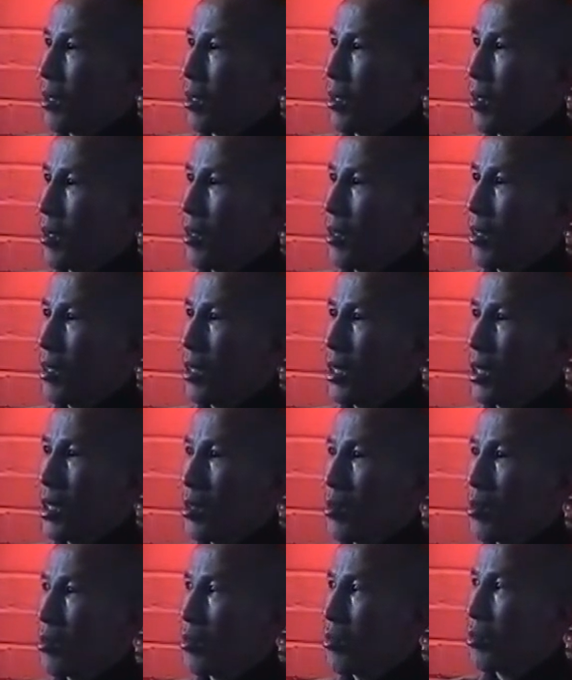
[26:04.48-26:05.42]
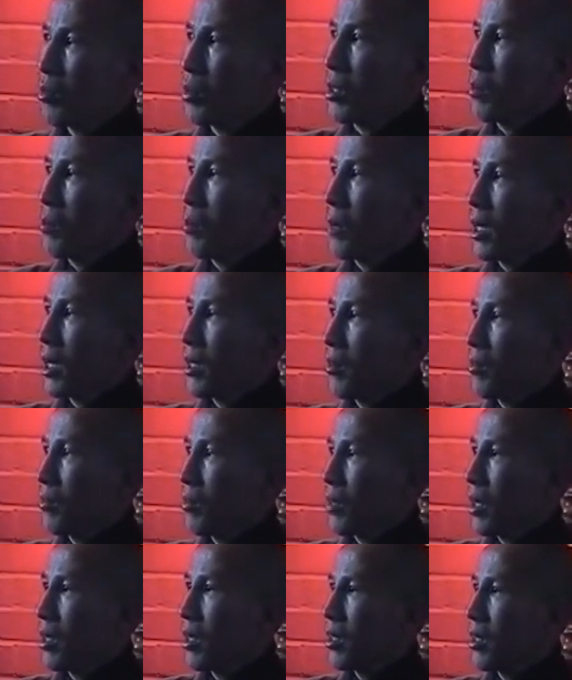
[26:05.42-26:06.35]
favorable, it will
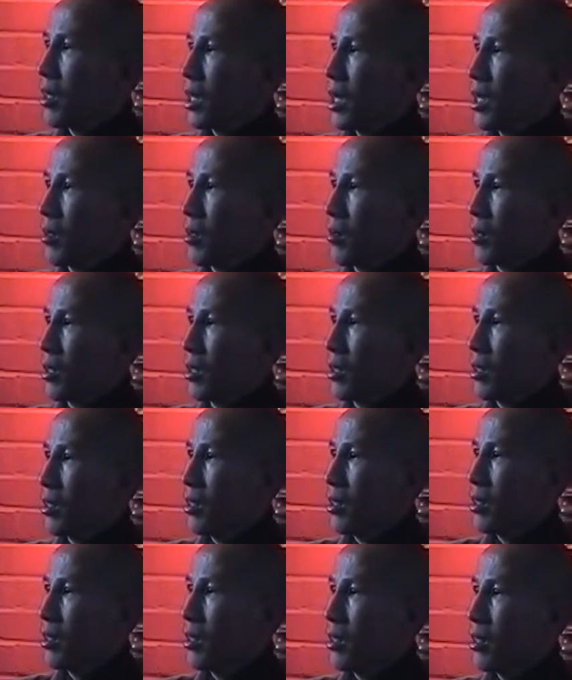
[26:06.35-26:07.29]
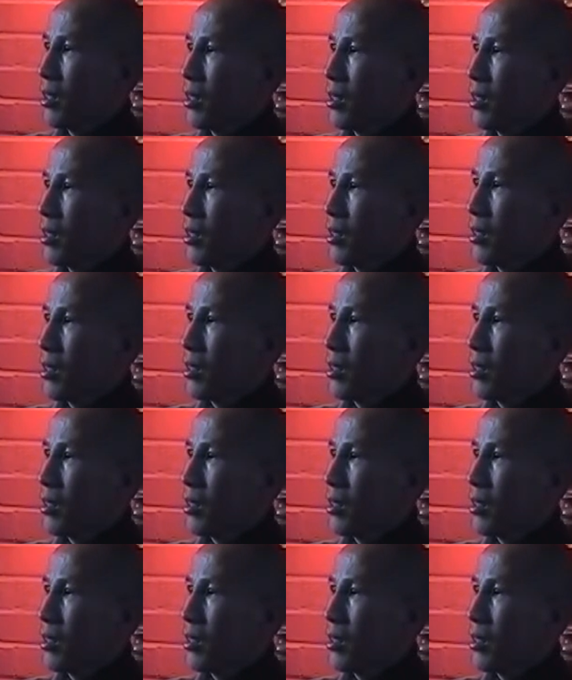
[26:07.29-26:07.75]
re-manifest right away.